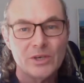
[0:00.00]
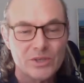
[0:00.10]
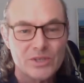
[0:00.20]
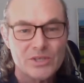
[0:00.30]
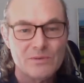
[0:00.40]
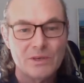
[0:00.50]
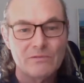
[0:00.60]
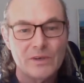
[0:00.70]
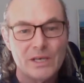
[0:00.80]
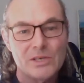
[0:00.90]
honoured to be
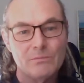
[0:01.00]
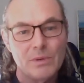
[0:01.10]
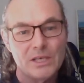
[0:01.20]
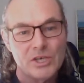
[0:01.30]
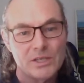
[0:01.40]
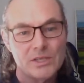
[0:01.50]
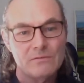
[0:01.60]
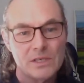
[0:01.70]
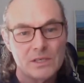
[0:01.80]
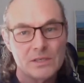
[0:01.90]
invited by Jean
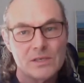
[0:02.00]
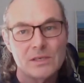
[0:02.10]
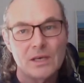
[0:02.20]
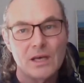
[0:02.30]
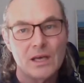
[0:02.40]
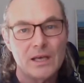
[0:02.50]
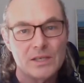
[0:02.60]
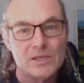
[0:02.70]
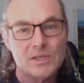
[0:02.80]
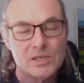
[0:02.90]
David
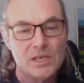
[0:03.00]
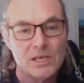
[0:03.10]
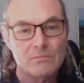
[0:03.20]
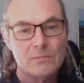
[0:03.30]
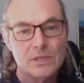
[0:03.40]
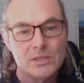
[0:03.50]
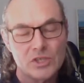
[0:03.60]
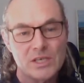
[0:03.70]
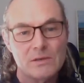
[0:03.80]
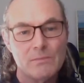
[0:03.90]
and his team at
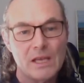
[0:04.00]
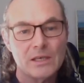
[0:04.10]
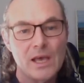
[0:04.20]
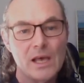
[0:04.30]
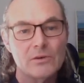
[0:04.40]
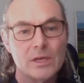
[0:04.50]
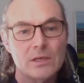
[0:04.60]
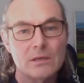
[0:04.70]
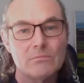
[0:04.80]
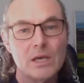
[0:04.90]
JD Malat
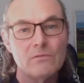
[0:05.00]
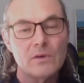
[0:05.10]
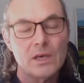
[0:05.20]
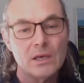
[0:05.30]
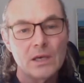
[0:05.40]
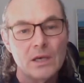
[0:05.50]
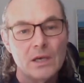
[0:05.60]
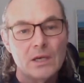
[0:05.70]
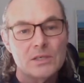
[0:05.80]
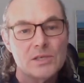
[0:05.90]
Gallery in Mayfair
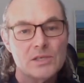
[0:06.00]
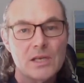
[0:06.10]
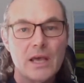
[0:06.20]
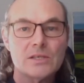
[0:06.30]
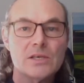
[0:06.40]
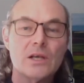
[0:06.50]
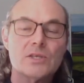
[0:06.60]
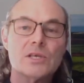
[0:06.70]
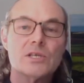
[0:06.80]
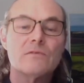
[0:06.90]
to select
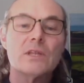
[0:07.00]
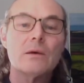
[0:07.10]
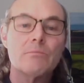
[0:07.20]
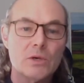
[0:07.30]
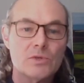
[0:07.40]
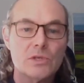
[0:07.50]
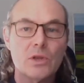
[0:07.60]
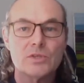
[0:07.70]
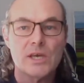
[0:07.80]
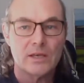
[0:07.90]
artists for their
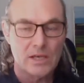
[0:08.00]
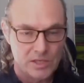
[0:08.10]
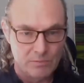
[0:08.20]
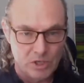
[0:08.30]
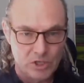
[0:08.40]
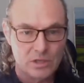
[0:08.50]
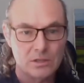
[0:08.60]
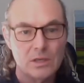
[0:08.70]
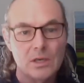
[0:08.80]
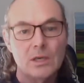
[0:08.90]
post-lockdown
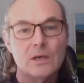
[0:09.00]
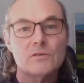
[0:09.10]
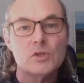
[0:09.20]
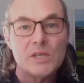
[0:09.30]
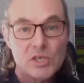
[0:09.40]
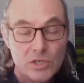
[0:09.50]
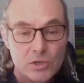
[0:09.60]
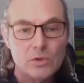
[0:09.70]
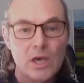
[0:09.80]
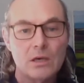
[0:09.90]
exhibition of
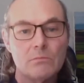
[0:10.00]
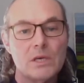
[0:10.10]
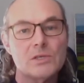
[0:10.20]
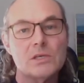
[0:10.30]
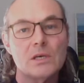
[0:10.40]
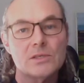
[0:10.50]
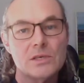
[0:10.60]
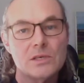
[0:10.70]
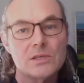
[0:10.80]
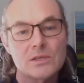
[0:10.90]
20 UK-based
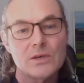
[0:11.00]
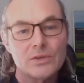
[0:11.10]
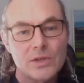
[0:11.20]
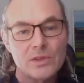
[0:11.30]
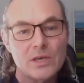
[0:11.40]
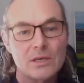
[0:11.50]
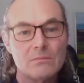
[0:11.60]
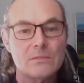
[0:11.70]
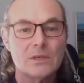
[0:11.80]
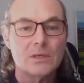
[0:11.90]
artists on the
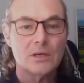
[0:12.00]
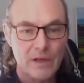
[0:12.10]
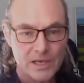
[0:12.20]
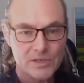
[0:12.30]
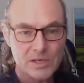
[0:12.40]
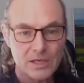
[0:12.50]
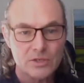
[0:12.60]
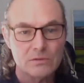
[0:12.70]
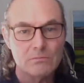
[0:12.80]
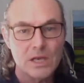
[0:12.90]
theme of
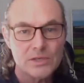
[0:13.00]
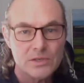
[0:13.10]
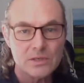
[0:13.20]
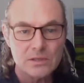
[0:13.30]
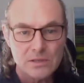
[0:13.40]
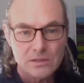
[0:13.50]
Isolation Mastered.